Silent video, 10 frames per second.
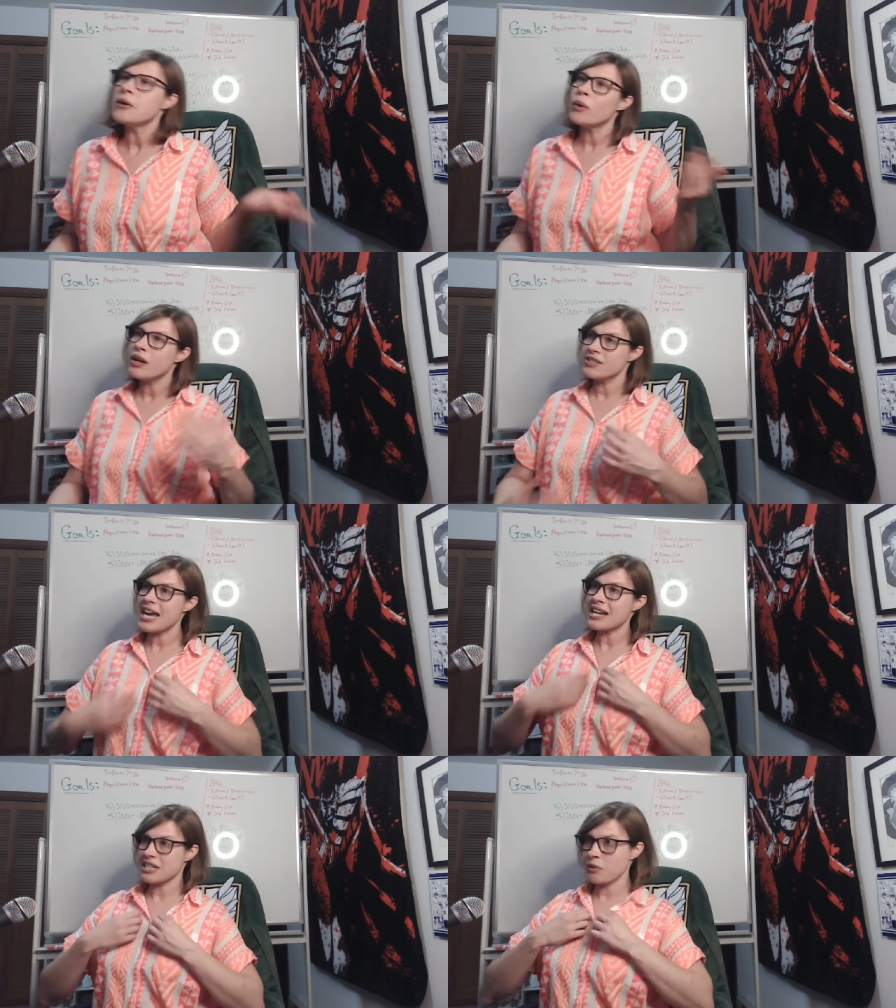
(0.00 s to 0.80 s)
Well, he was
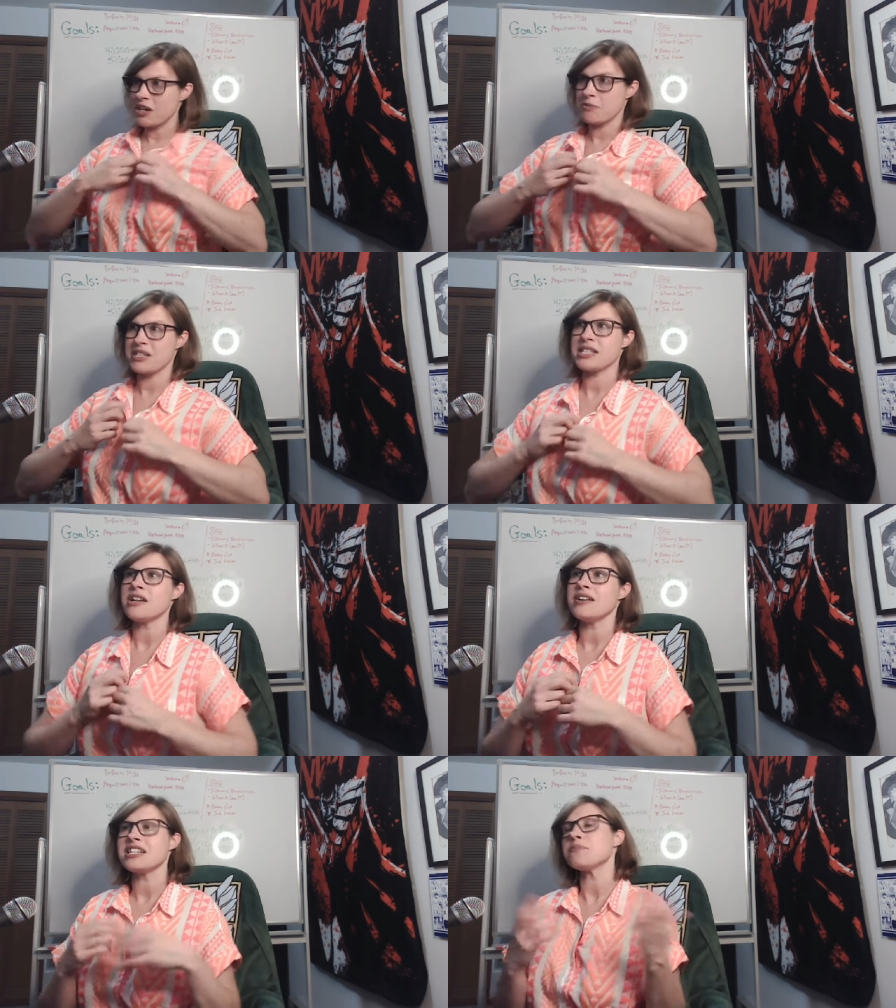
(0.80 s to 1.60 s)
acting weird
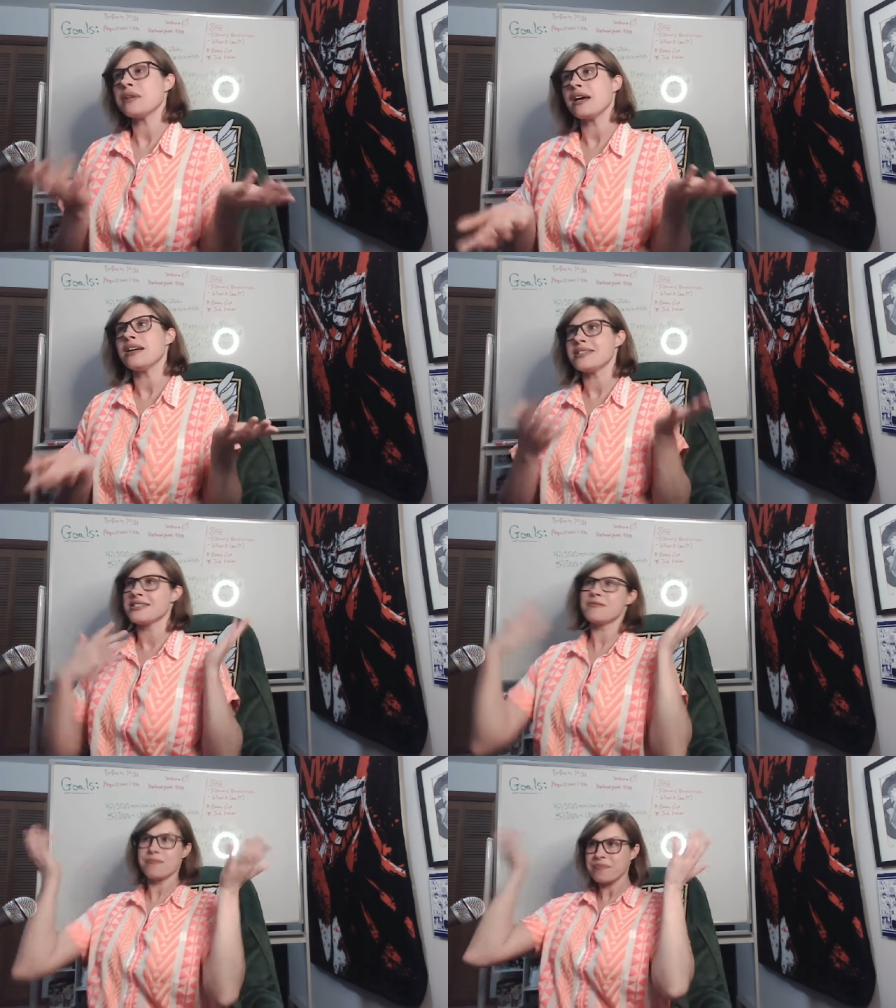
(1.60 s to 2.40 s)
mysterious because